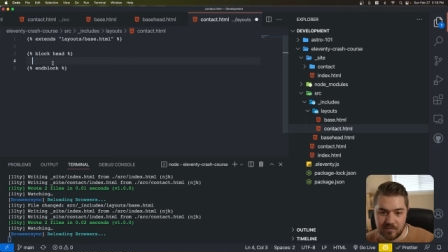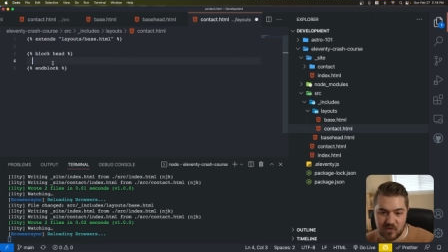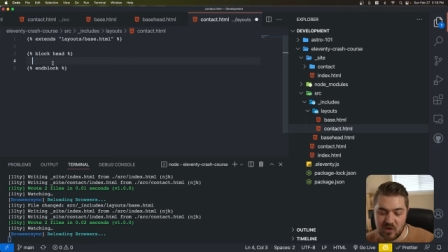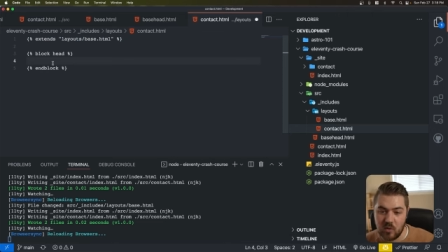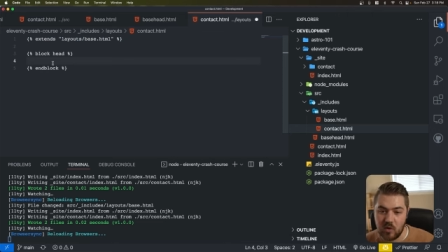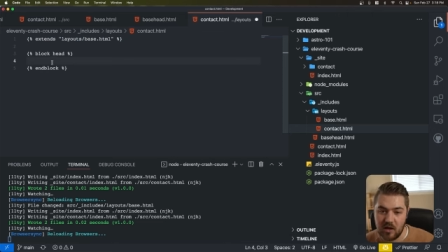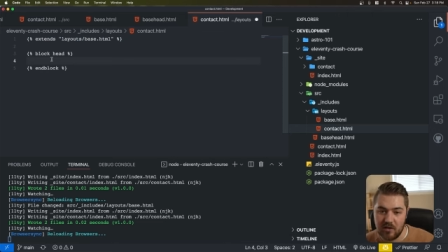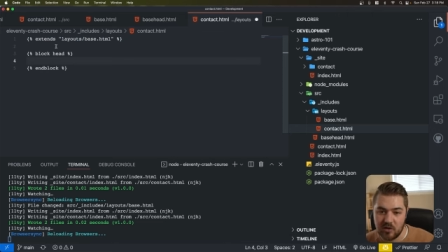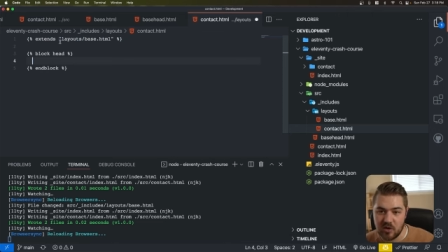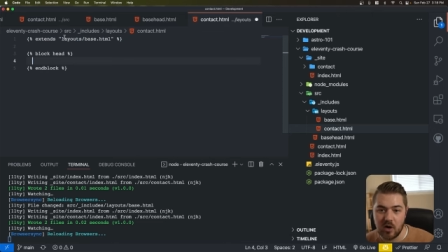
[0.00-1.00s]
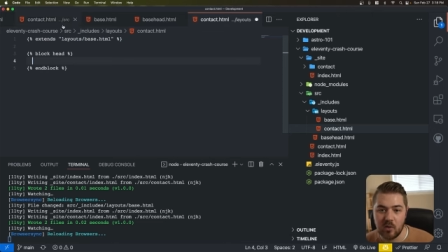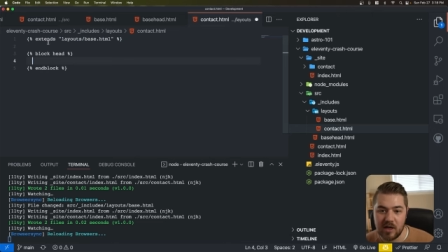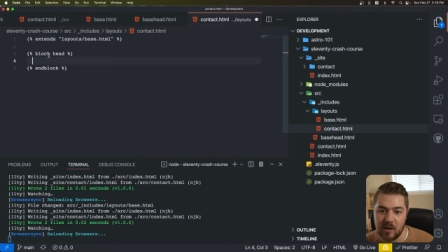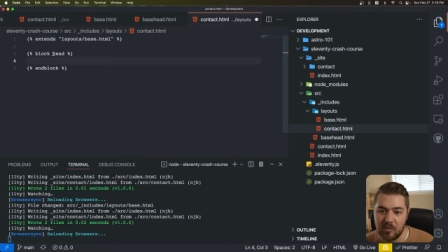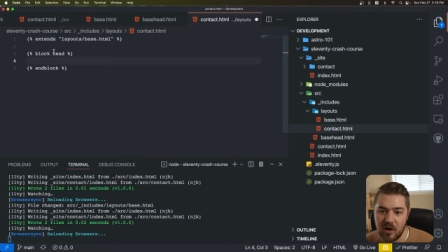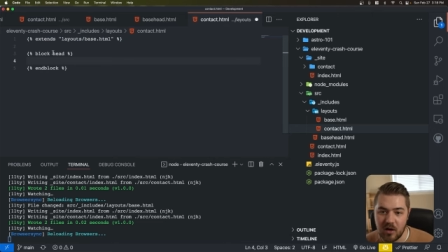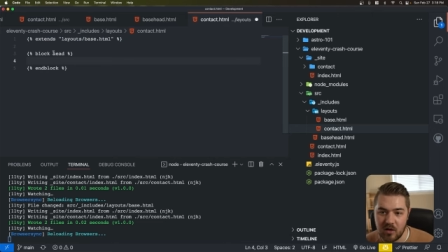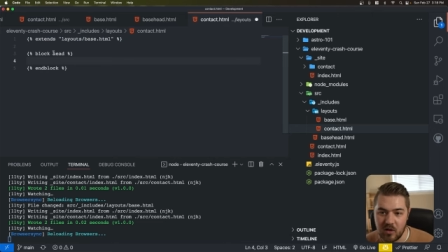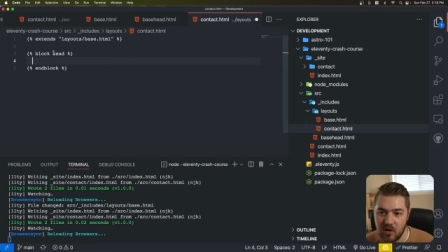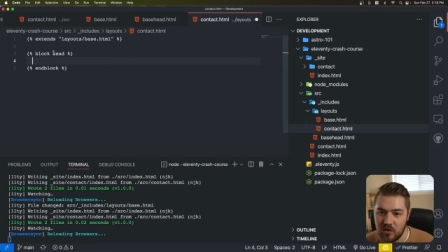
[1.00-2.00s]
So there's already a
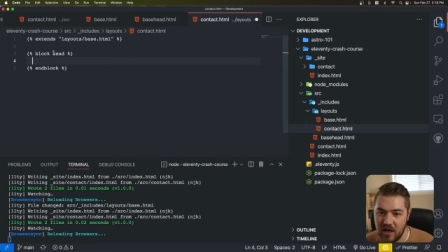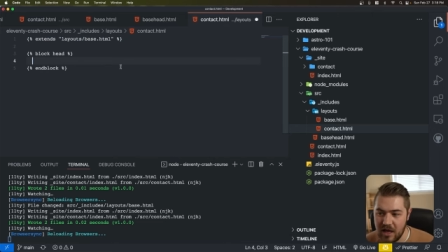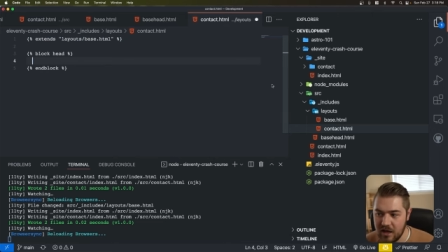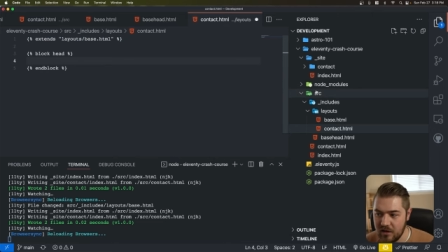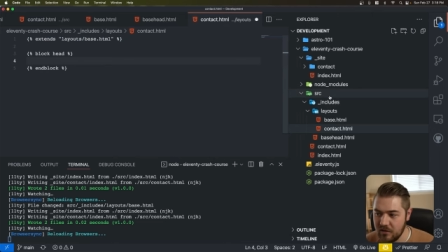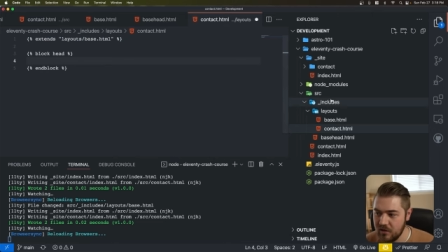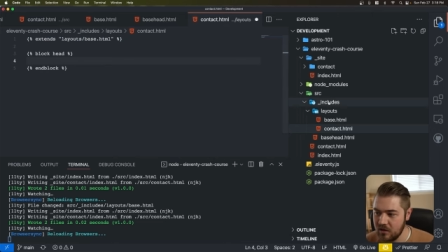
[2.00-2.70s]
block called head,